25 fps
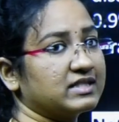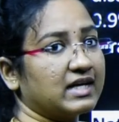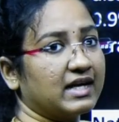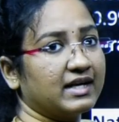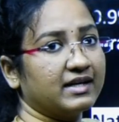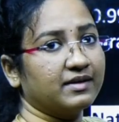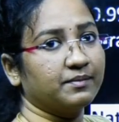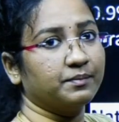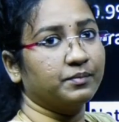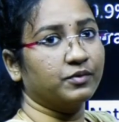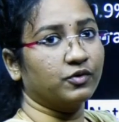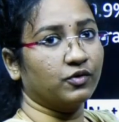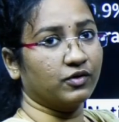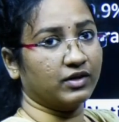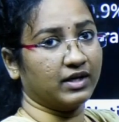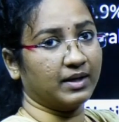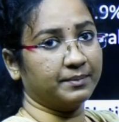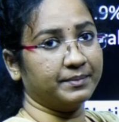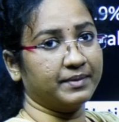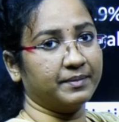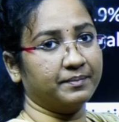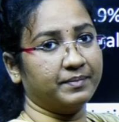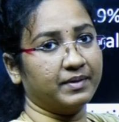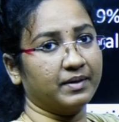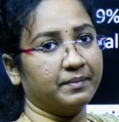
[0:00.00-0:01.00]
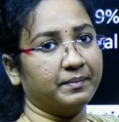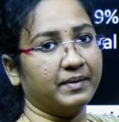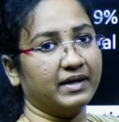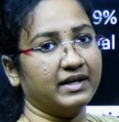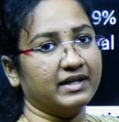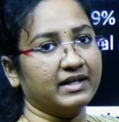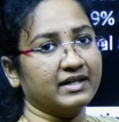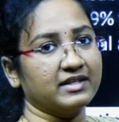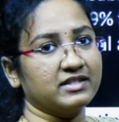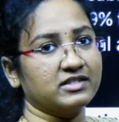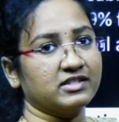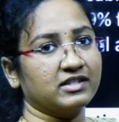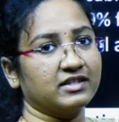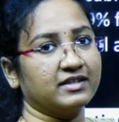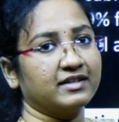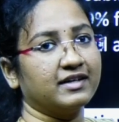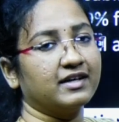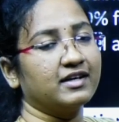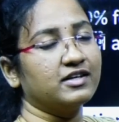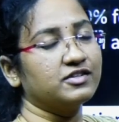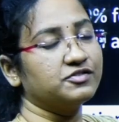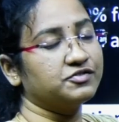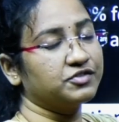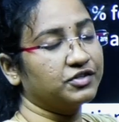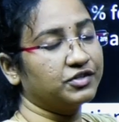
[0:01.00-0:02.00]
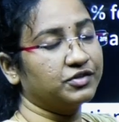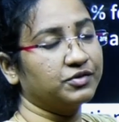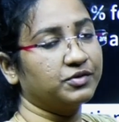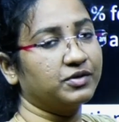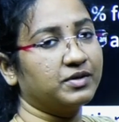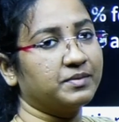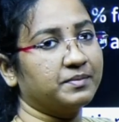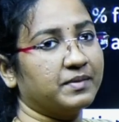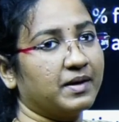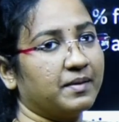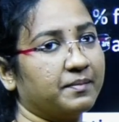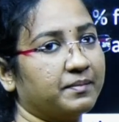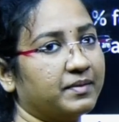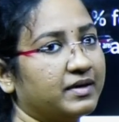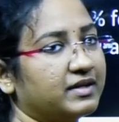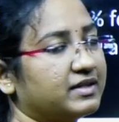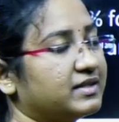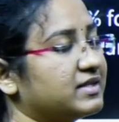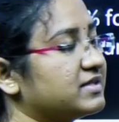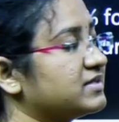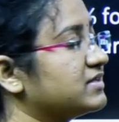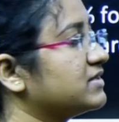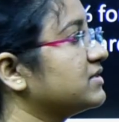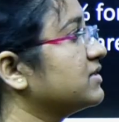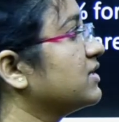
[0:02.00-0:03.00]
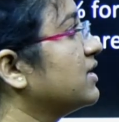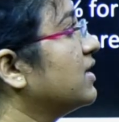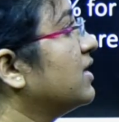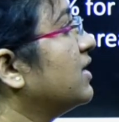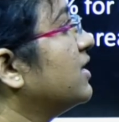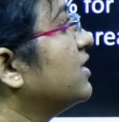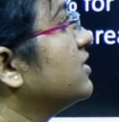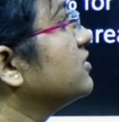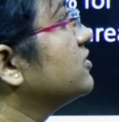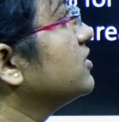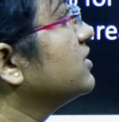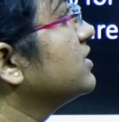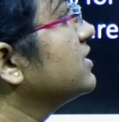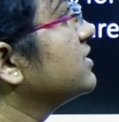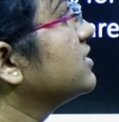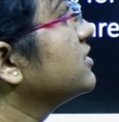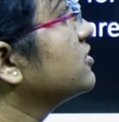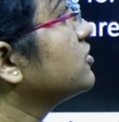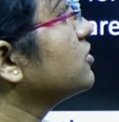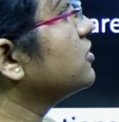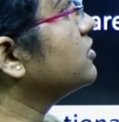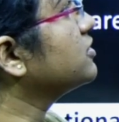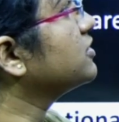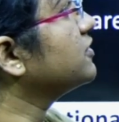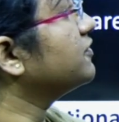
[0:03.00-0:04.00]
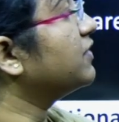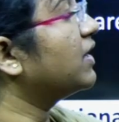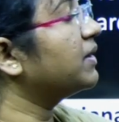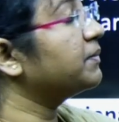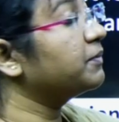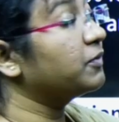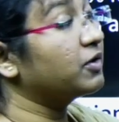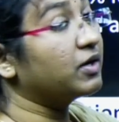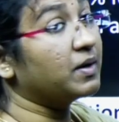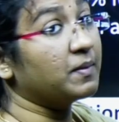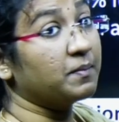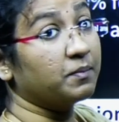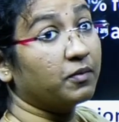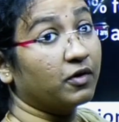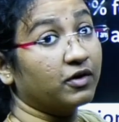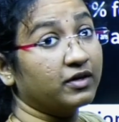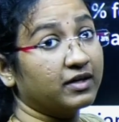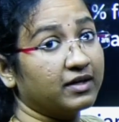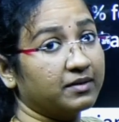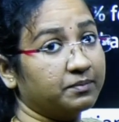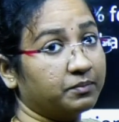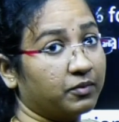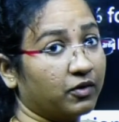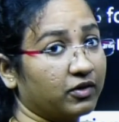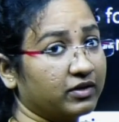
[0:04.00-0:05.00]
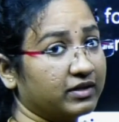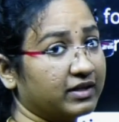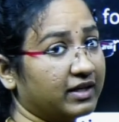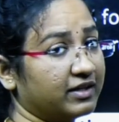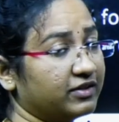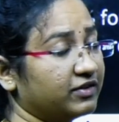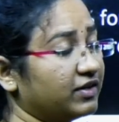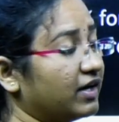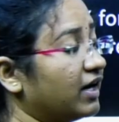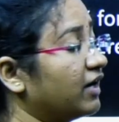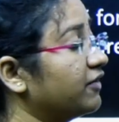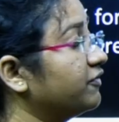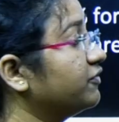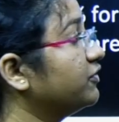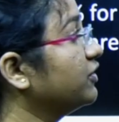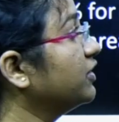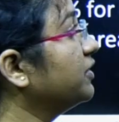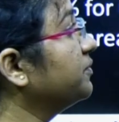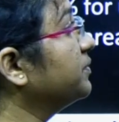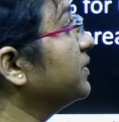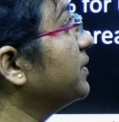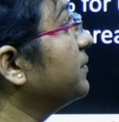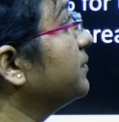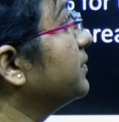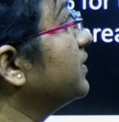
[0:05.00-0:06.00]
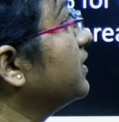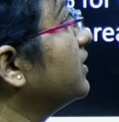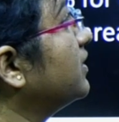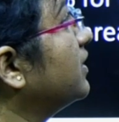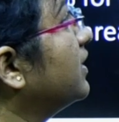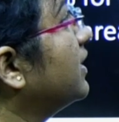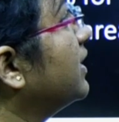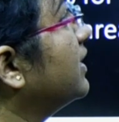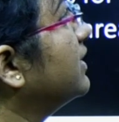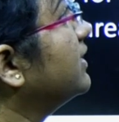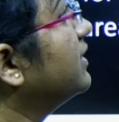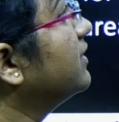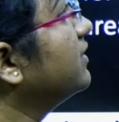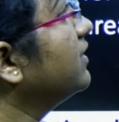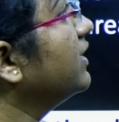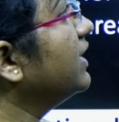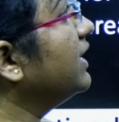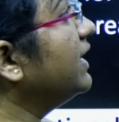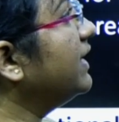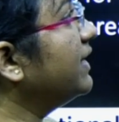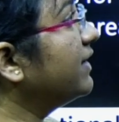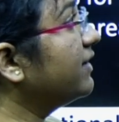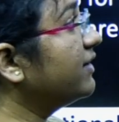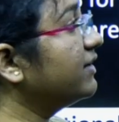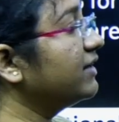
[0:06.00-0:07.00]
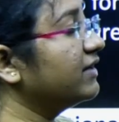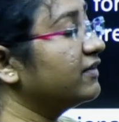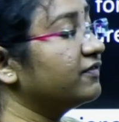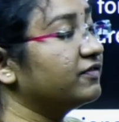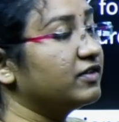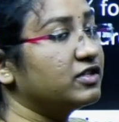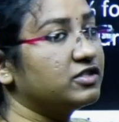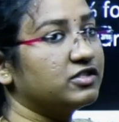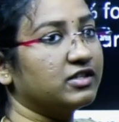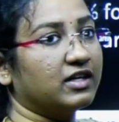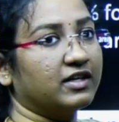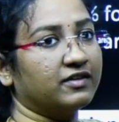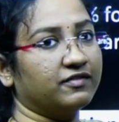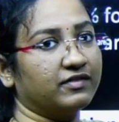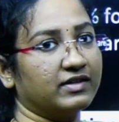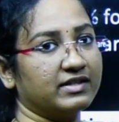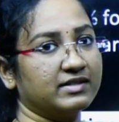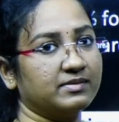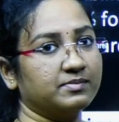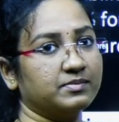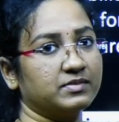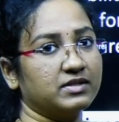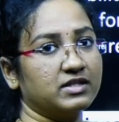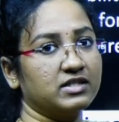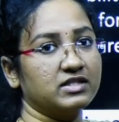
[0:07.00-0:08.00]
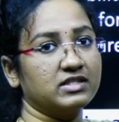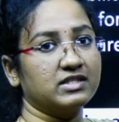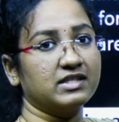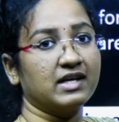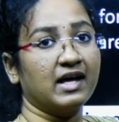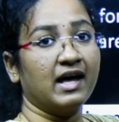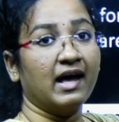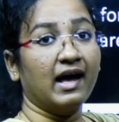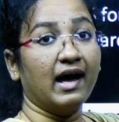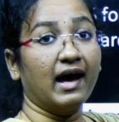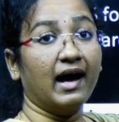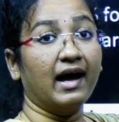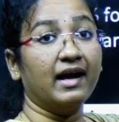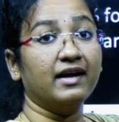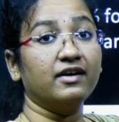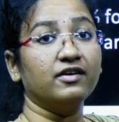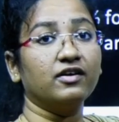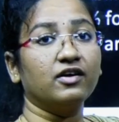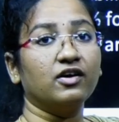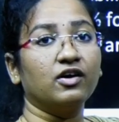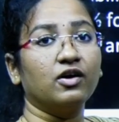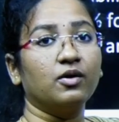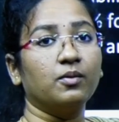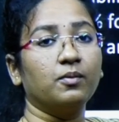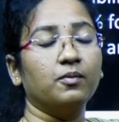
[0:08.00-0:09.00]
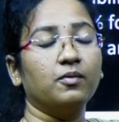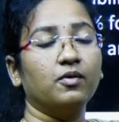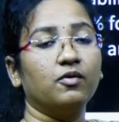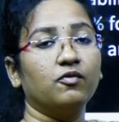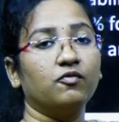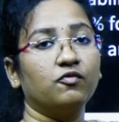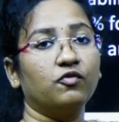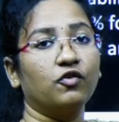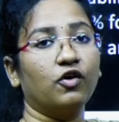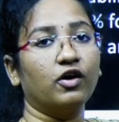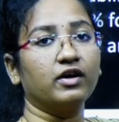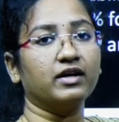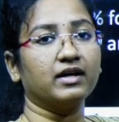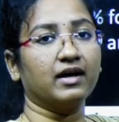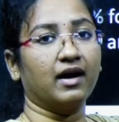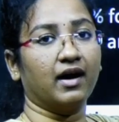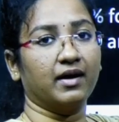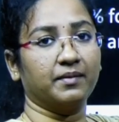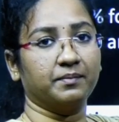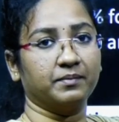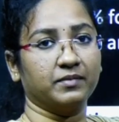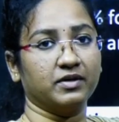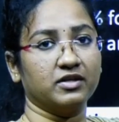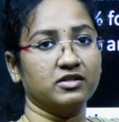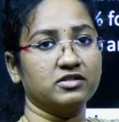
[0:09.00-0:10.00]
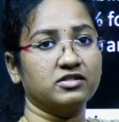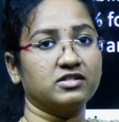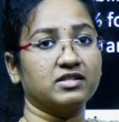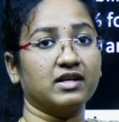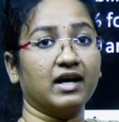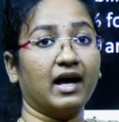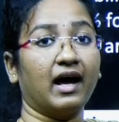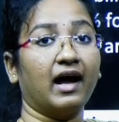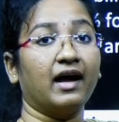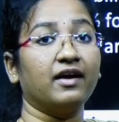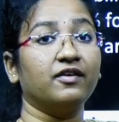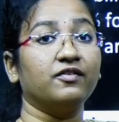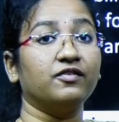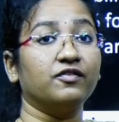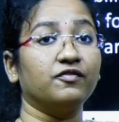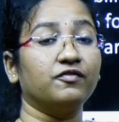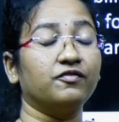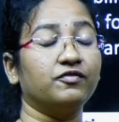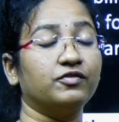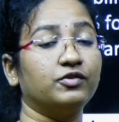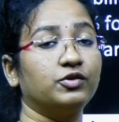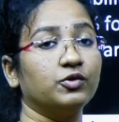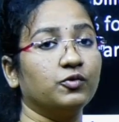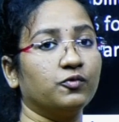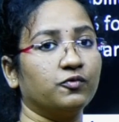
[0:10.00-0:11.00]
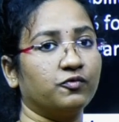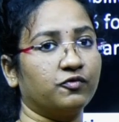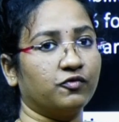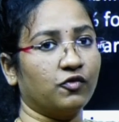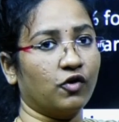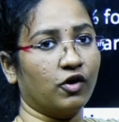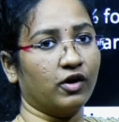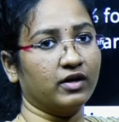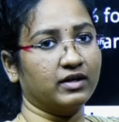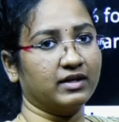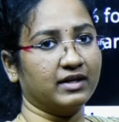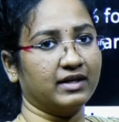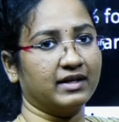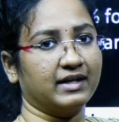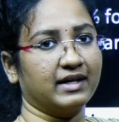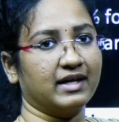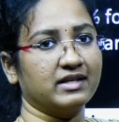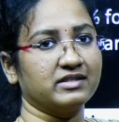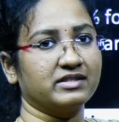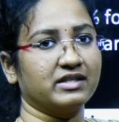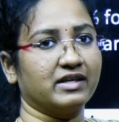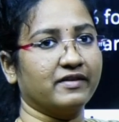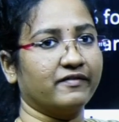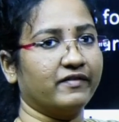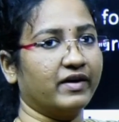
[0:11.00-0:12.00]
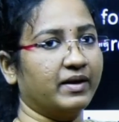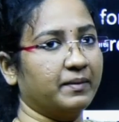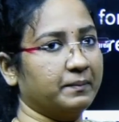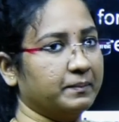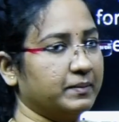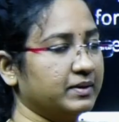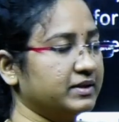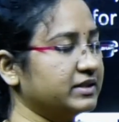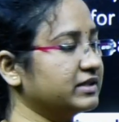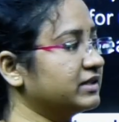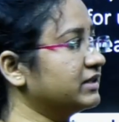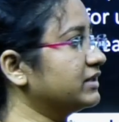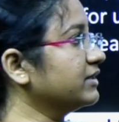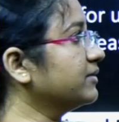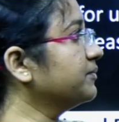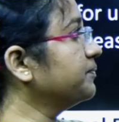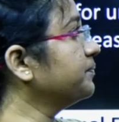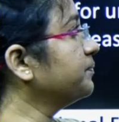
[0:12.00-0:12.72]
and Program Implementation. So do remember this. So this is also one more important point that you have to remember, the year in which it was merged and what are merged and to what it has given birth.